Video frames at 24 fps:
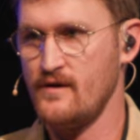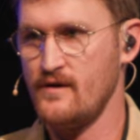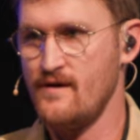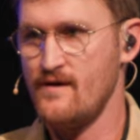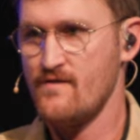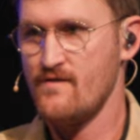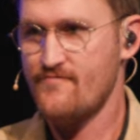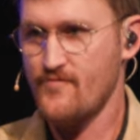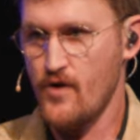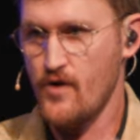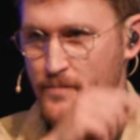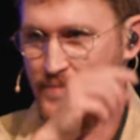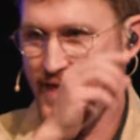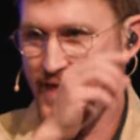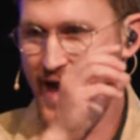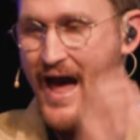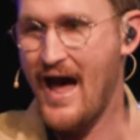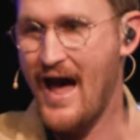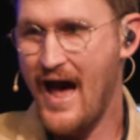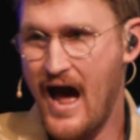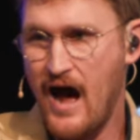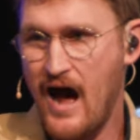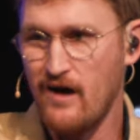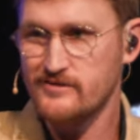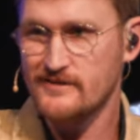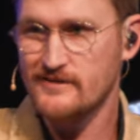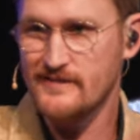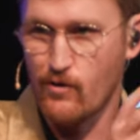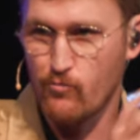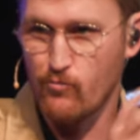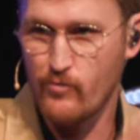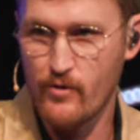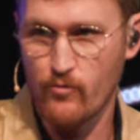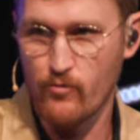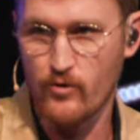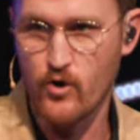from the house that
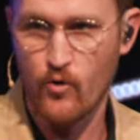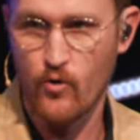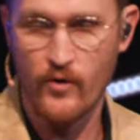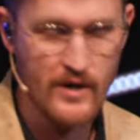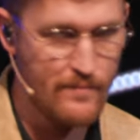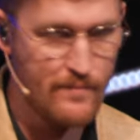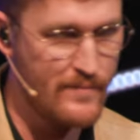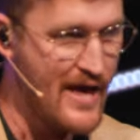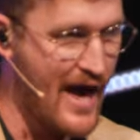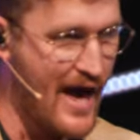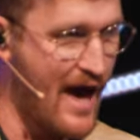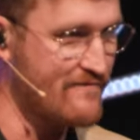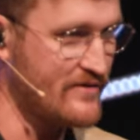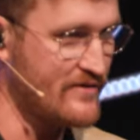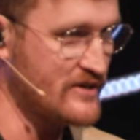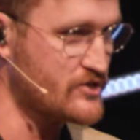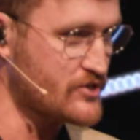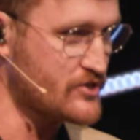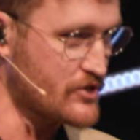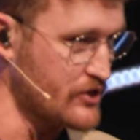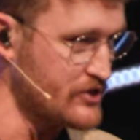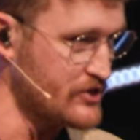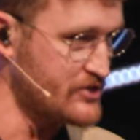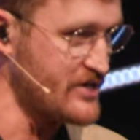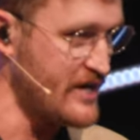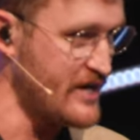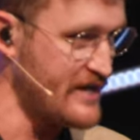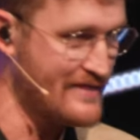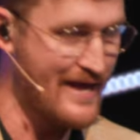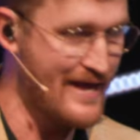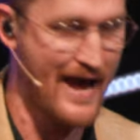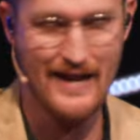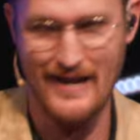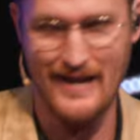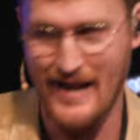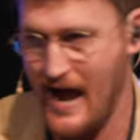we were going to be having church in
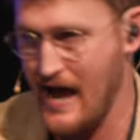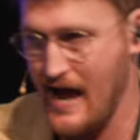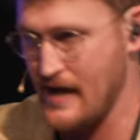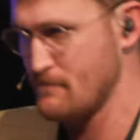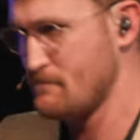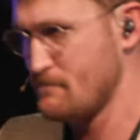that night.